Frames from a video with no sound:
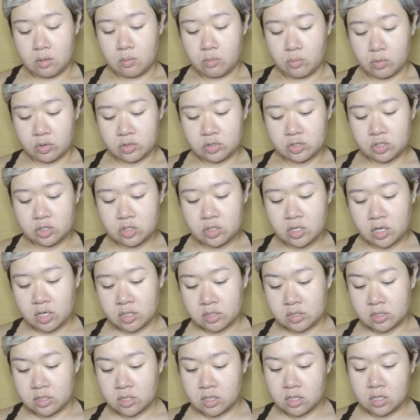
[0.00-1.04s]

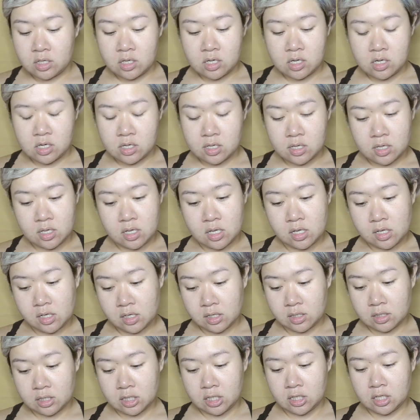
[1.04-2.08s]
moisturizer,
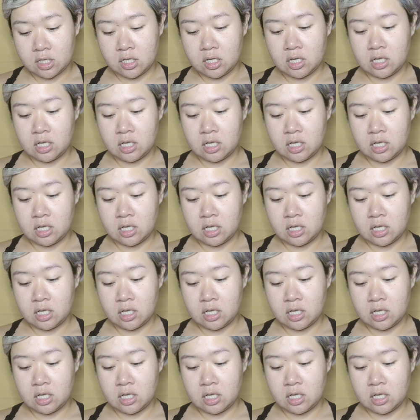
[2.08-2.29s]
and